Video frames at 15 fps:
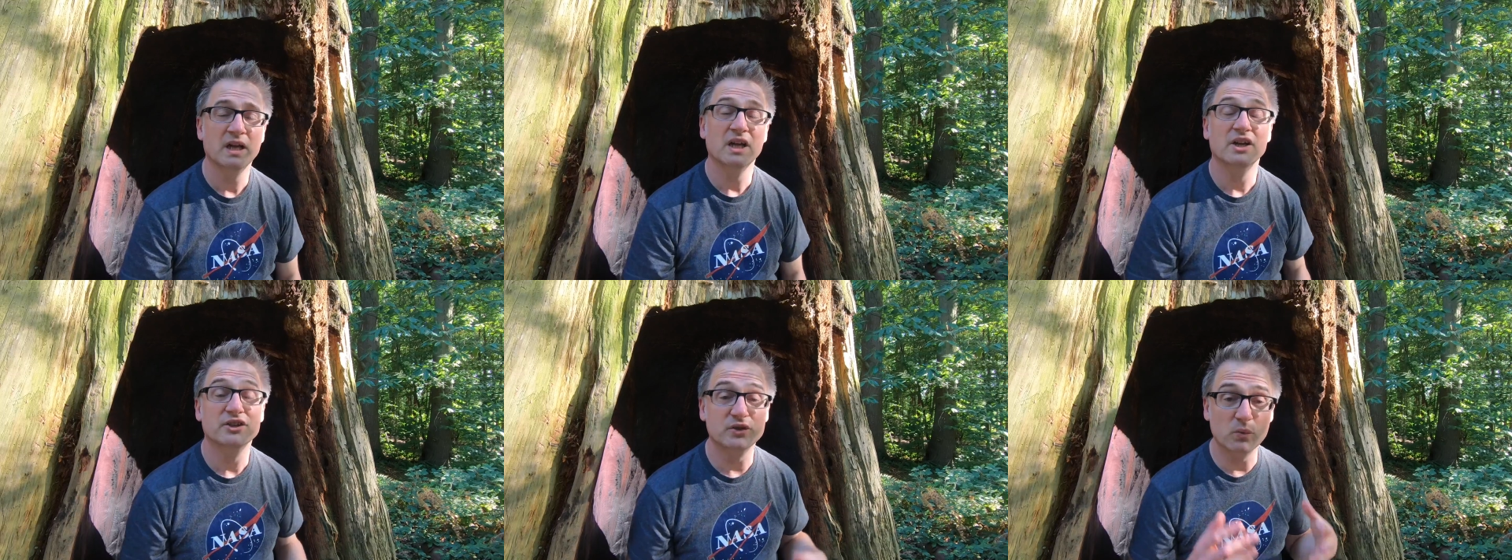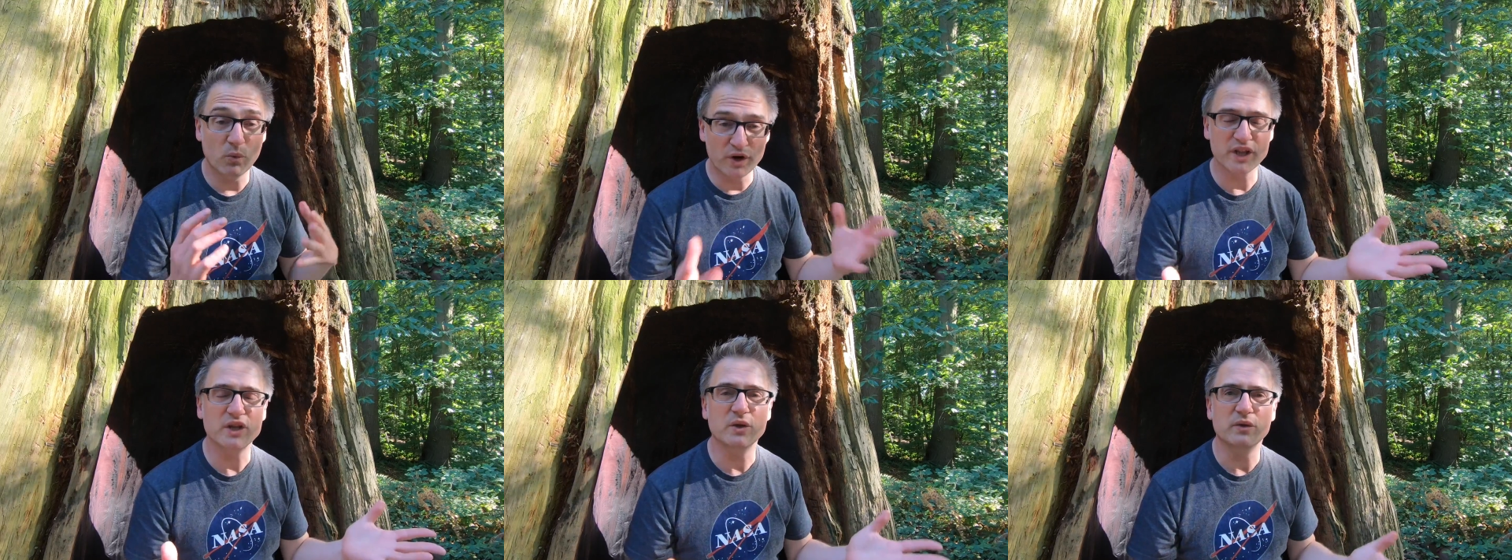So
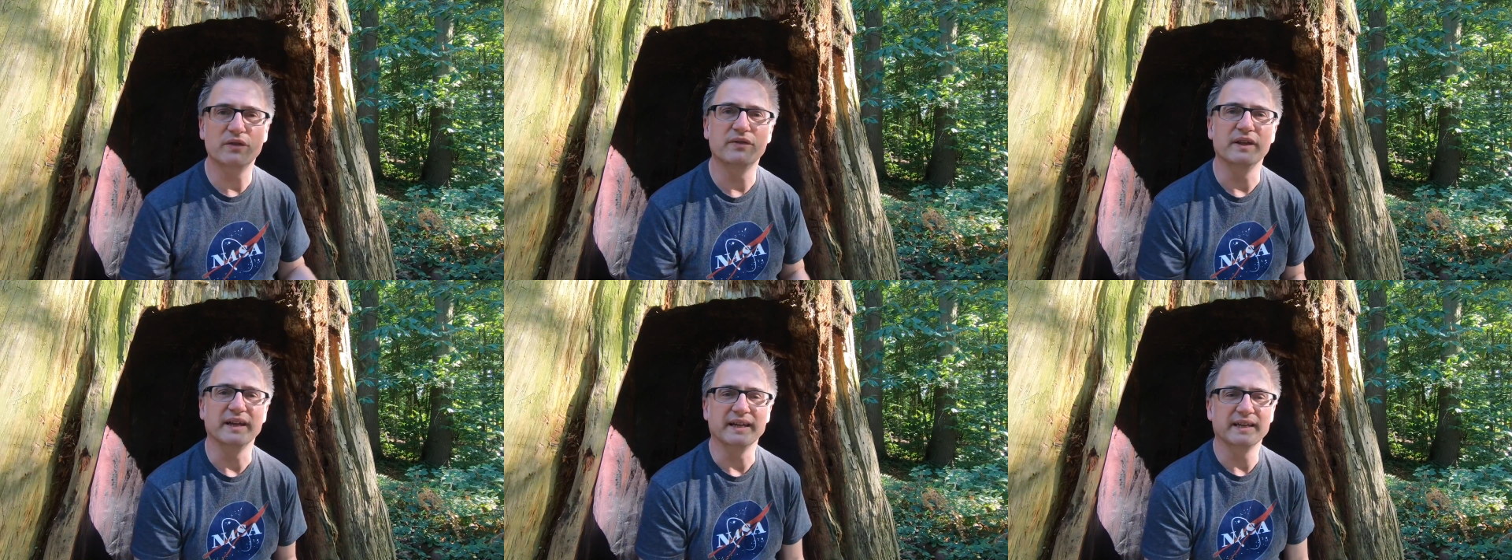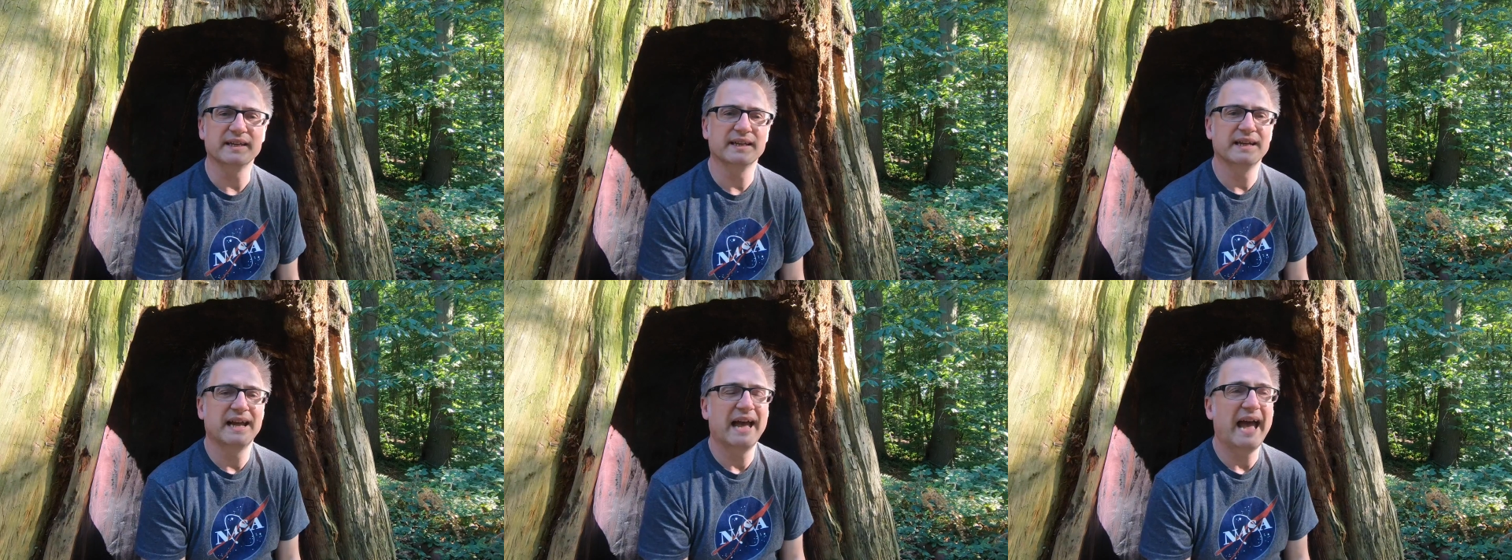what do you think?
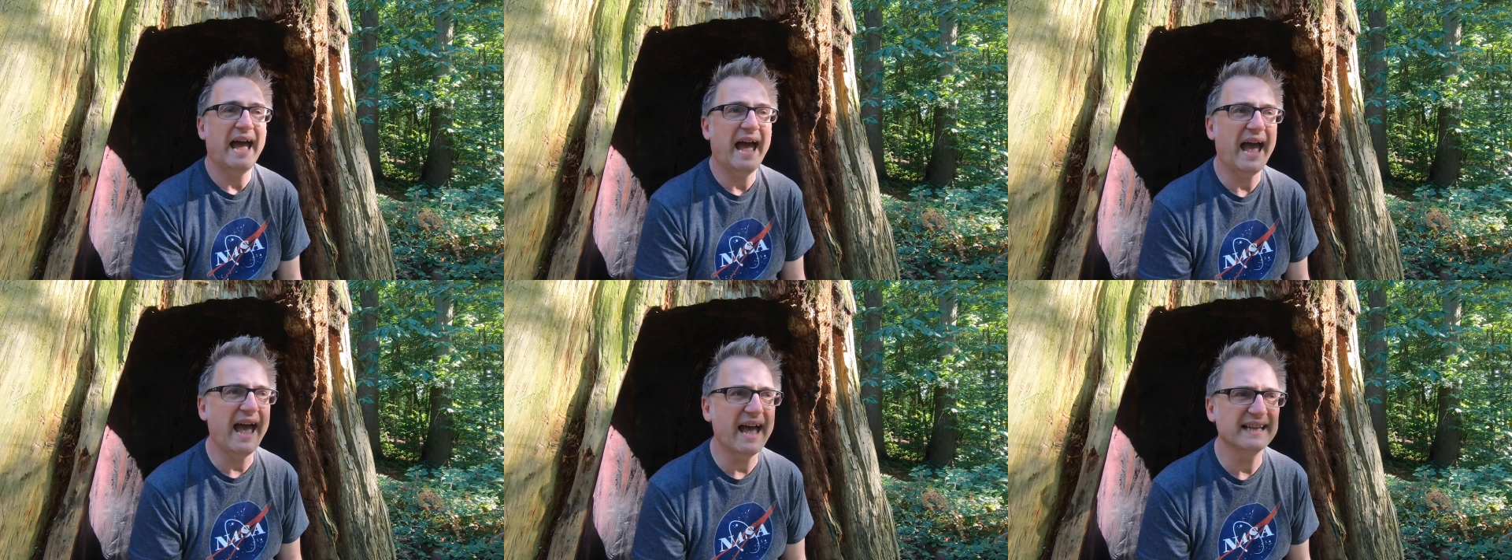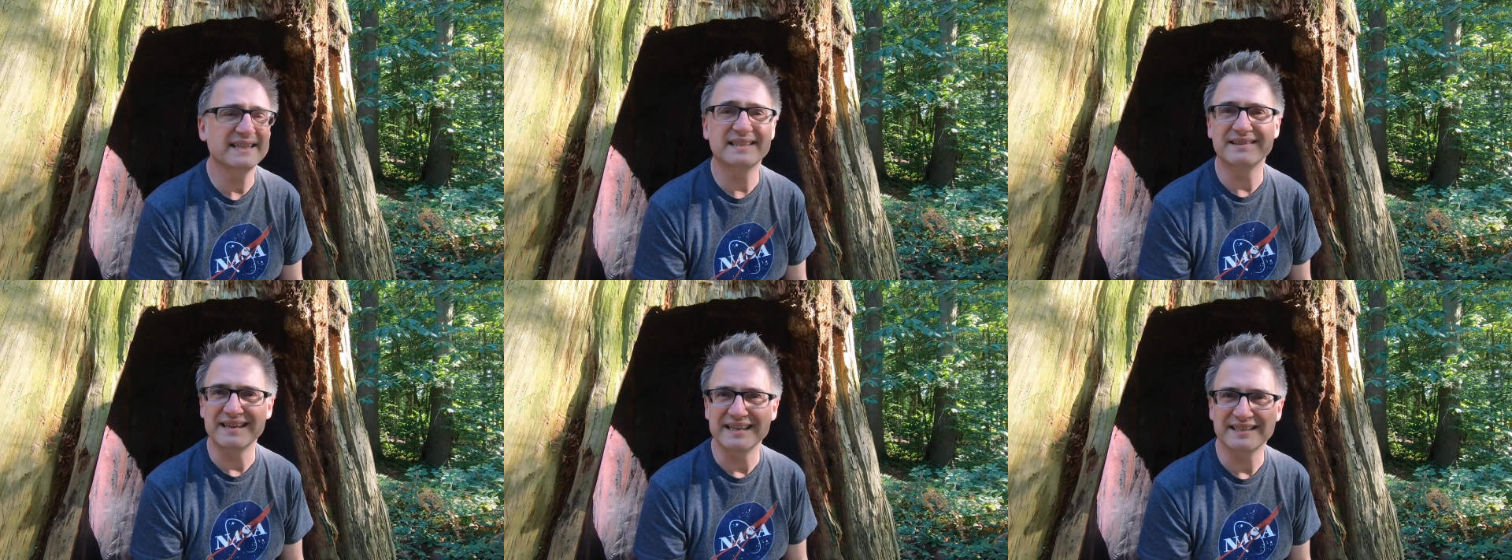
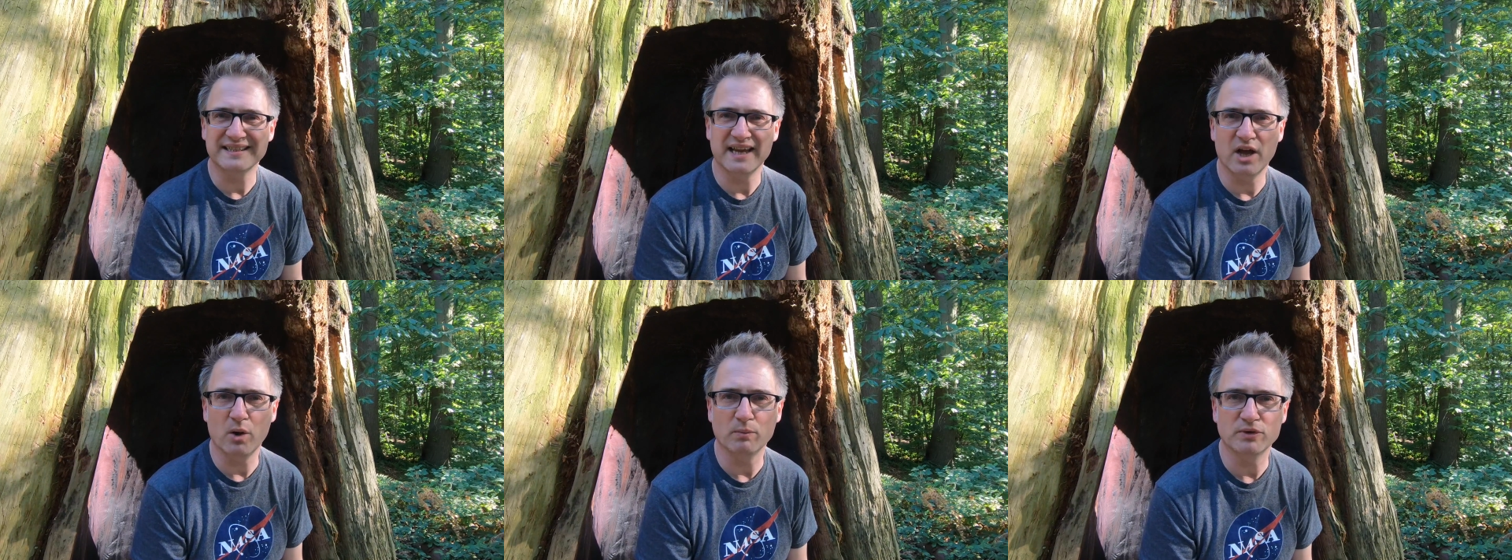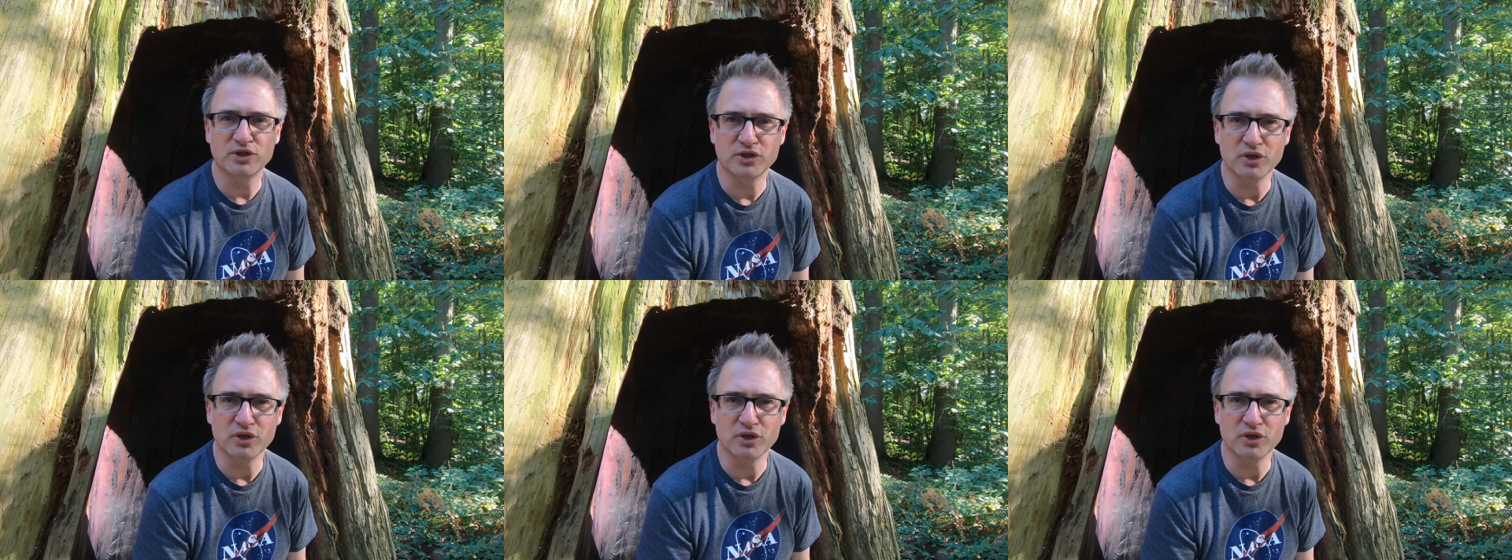Has this helped